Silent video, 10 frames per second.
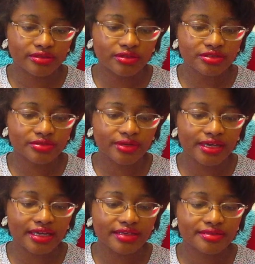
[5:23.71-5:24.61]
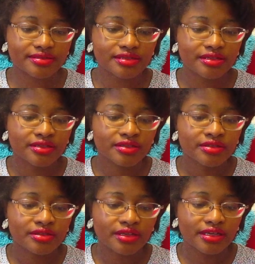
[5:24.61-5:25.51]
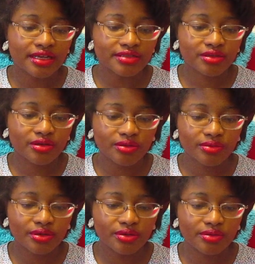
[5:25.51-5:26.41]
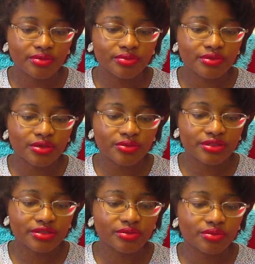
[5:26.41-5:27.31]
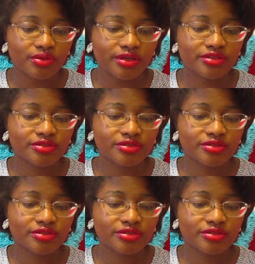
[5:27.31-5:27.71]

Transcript: It also has, it has coconut oil.